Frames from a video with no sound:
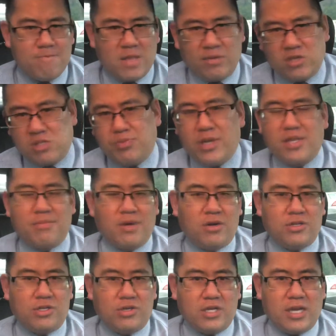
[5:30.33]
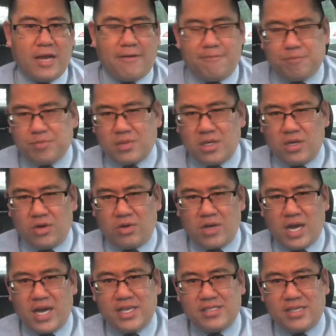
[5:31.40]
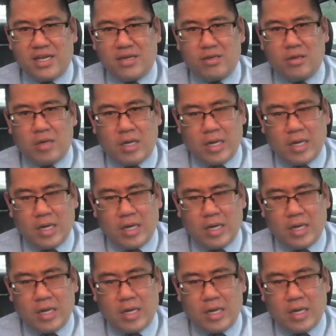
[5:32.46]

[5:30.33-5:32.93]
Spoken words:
If you spread them out, you can have, you know, guys that,